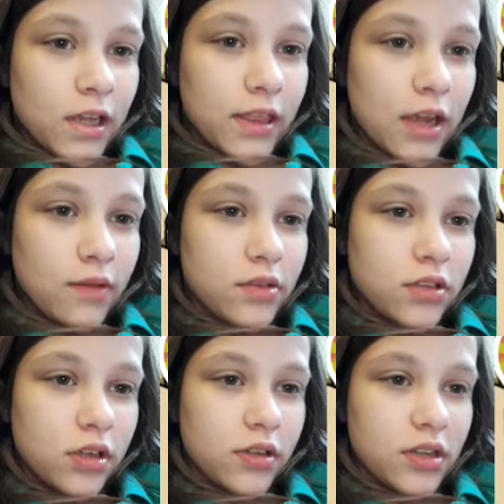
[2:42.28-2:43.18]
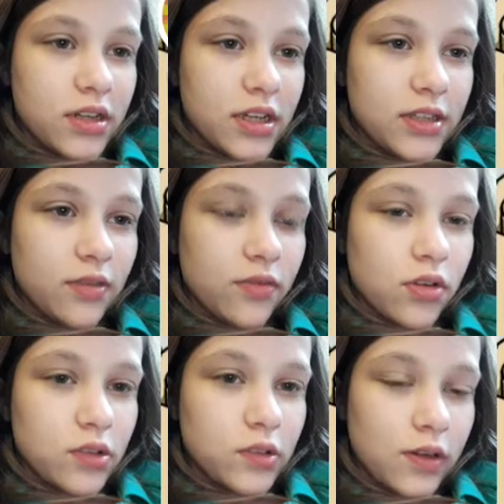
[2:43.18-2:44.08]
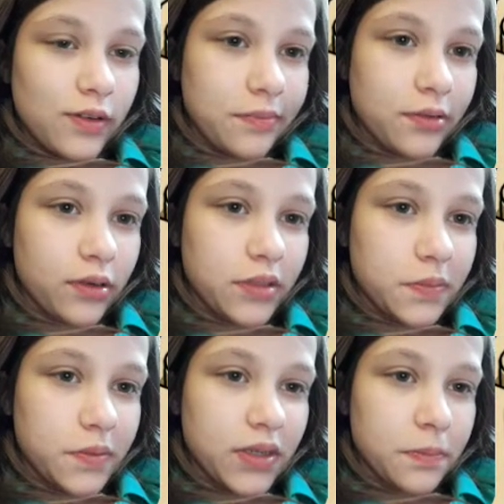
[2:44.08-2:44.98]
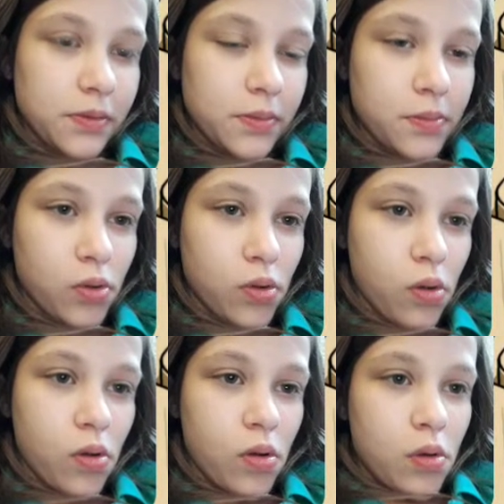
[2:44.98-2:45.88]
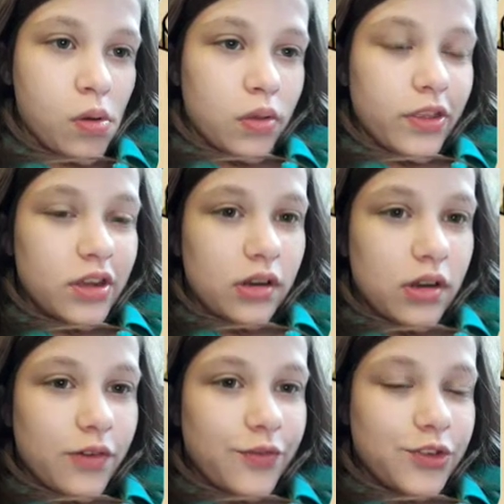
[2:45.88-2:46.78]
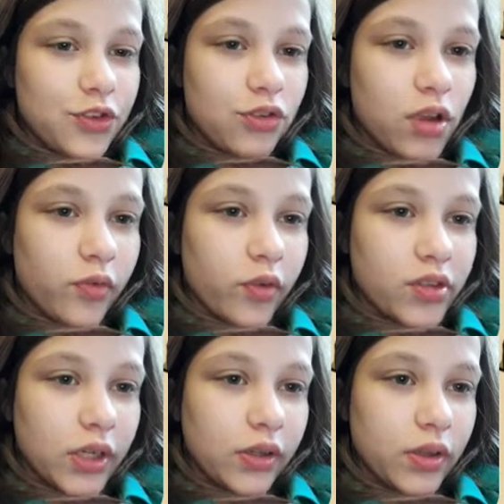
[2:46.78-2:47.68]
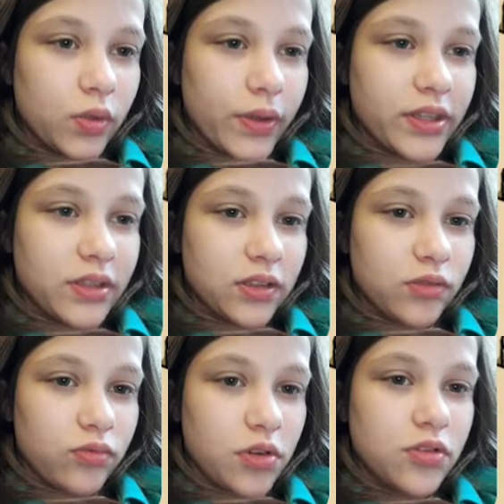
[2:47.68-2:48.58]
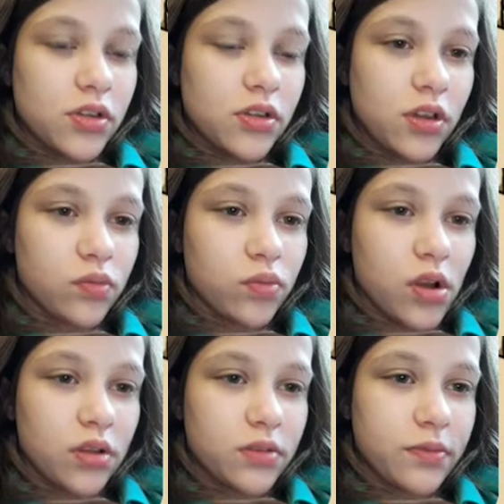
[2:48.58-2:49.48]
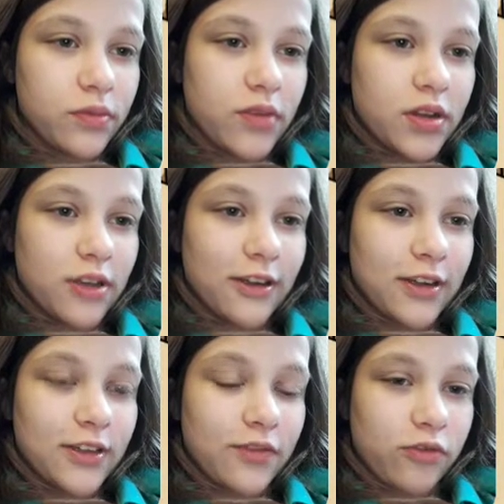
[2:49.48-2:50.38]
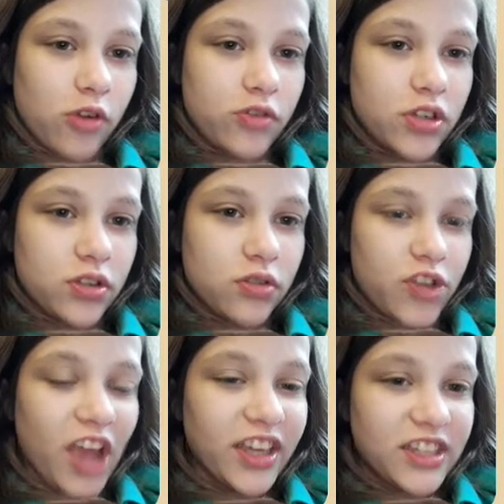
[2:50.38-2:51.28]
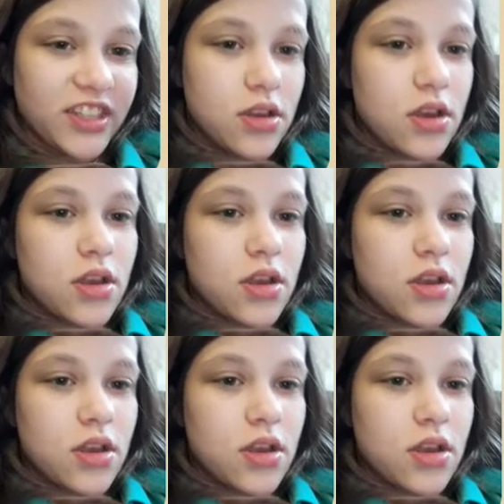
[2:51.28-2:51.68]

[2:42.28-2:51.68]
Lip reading: That was close. A nest of those glowing bugs might have been more than enough to drive us out in the wasteland. Roaches are the worst, but radioactive roaches, yikes!